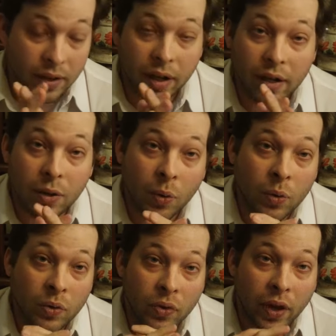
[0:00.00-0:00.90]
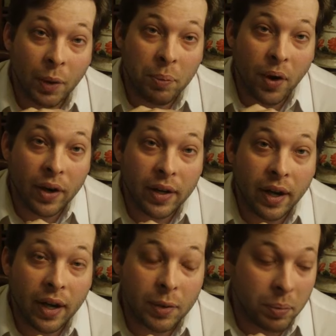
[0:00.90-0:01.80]
a gold uh,
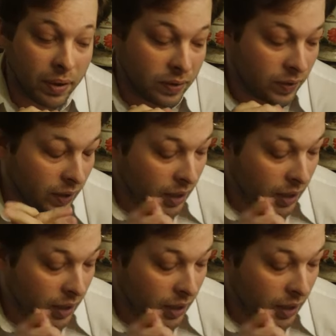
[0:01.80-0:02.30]
Pontiac but